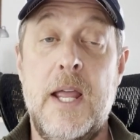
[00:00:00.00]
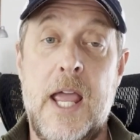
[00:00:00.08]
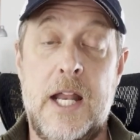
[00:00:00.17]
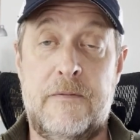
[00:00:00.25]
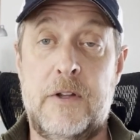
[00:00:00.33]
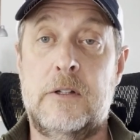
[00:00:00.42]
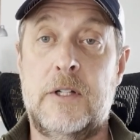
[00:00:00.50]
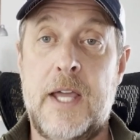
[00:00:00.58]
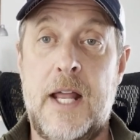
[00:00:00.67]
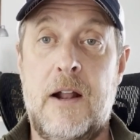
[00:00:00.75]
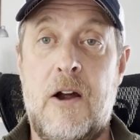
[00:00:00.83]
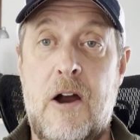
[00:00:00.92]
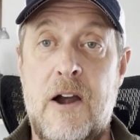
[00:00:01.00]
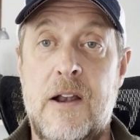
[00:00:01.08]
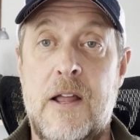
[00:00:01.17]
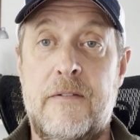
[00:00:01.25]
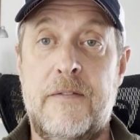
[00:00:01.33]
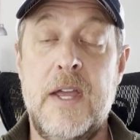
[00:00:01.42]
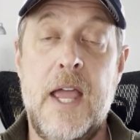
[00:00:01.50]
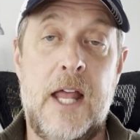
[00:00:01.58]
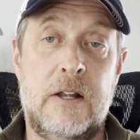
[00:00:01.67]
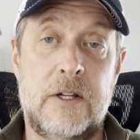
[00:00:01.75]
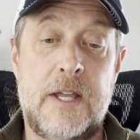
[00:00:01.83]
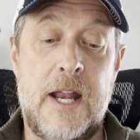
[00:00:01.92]
And if you look at it hard enough
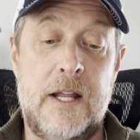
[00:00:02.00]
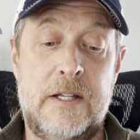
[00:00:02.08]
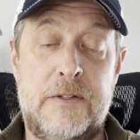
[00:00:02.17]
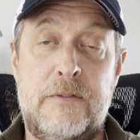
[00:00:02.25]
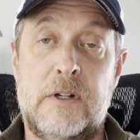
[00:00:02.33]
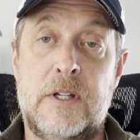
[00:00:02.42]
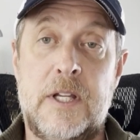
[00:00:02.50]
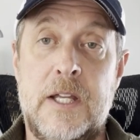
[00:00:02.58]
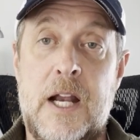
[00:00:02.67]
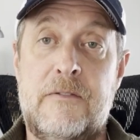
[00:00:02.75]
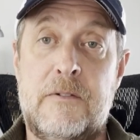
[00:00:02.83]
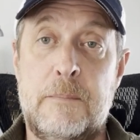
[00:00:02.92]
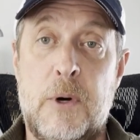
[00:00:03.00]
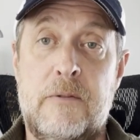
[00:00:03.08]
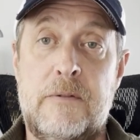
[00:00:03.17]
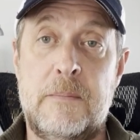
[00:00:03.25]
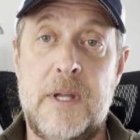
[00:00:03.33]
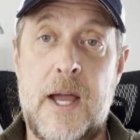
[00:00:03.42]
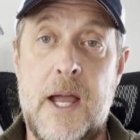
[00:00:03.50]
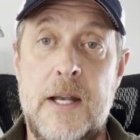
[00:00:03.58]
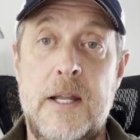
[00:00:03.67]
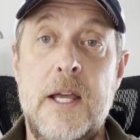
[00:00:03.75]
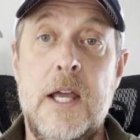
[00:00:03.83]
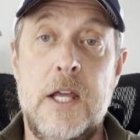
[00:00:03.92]
and look at it as if you're looking at it from boat from behind,